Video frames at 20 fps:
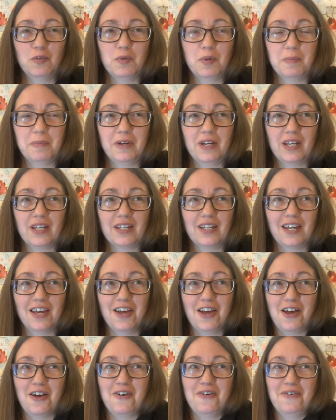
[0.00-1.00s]
will break
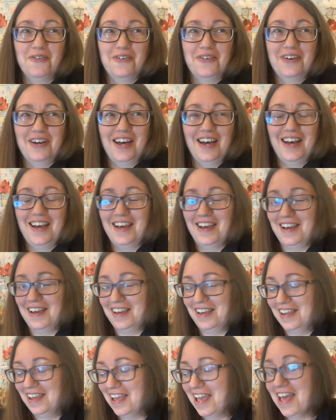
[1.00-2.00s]
now.
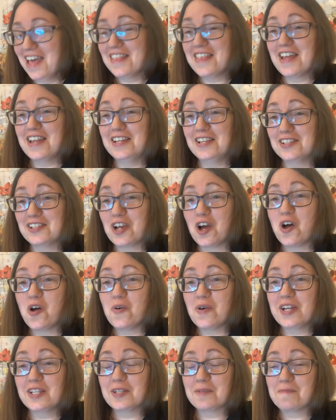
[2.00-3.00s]
That is
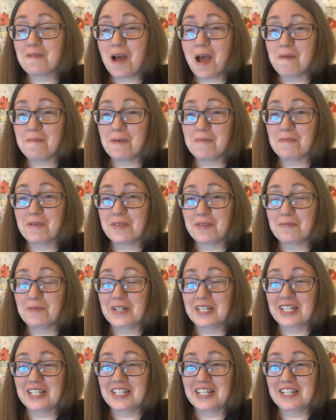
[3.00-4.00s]
always a problem with
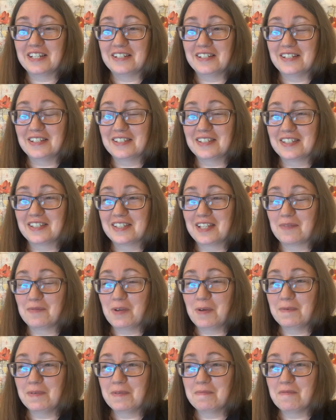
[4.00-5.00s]
wooden needles.
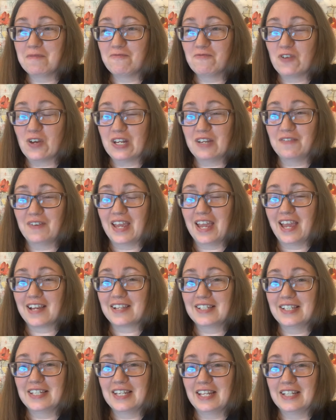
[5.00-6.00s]
Sometimes I'm afraid if I
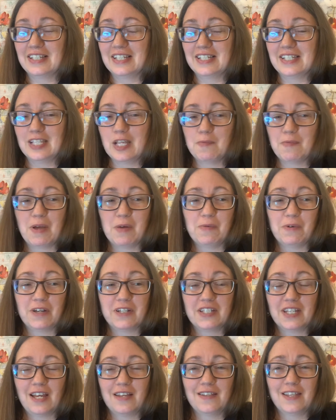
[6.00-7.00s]
accidentally set my work
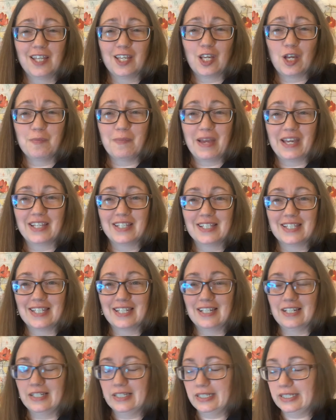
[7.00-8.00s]
down and then come back and sit
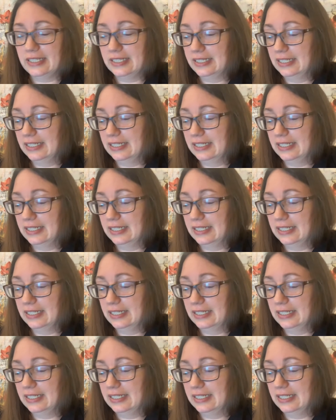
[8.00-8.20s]
on it,